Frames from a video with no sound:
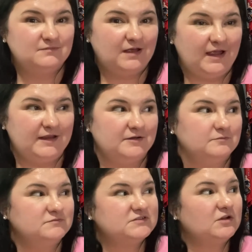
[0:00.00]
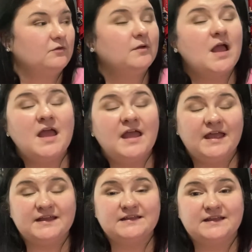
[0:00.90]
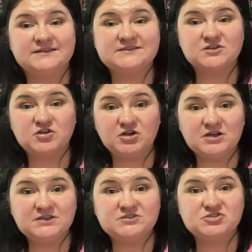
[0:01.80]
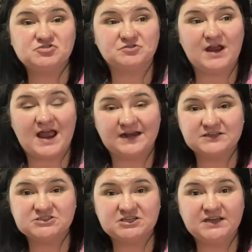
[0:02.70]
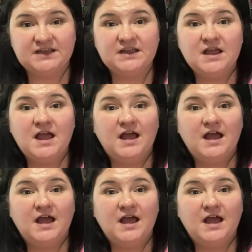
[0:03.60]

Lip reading: item. So it's a good strategy.